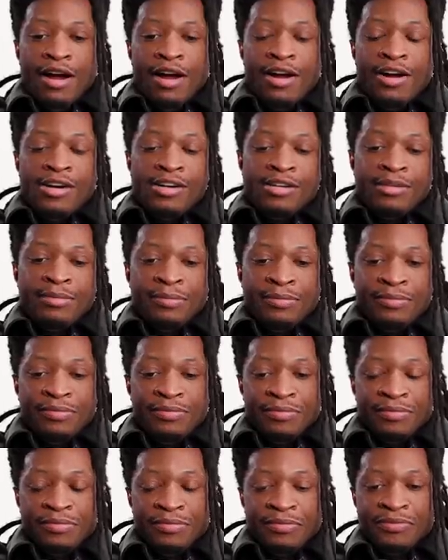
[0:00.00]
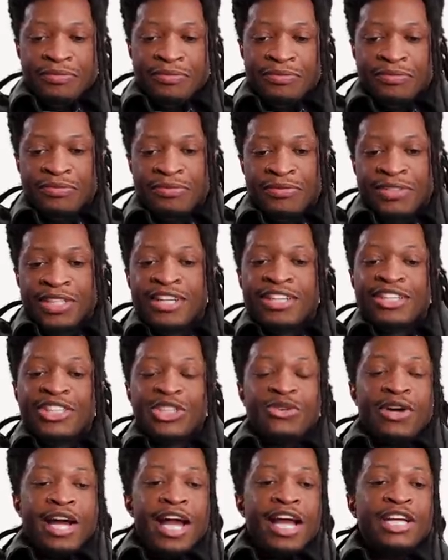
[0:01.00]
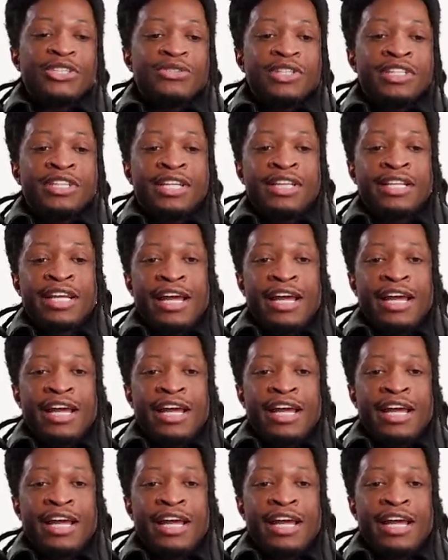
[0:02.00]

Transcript: So I actually did